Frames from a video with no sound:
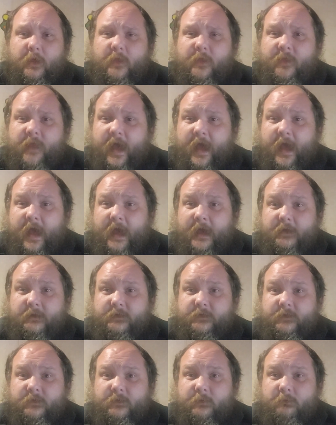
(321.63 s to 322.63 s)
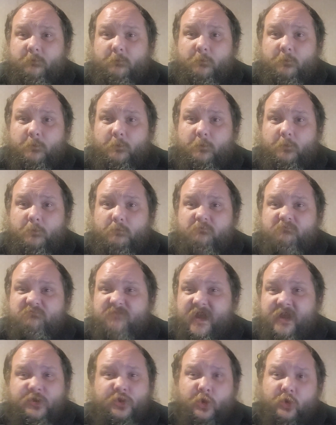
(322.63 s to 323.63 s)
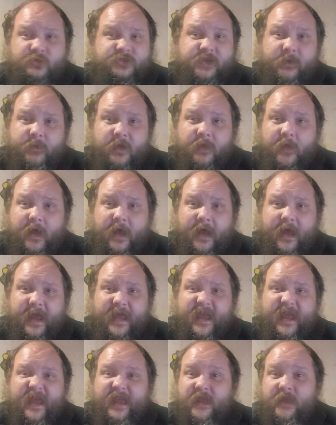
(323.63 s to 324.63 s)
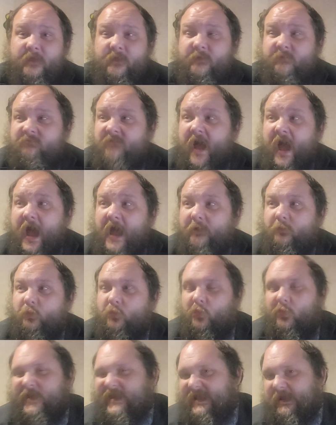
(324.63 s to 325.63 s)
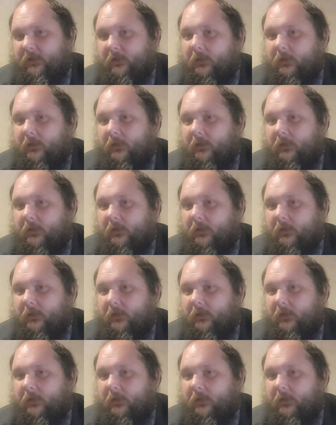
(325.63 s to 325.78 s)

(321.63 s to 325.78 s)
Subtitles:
That internal stimuli is not real,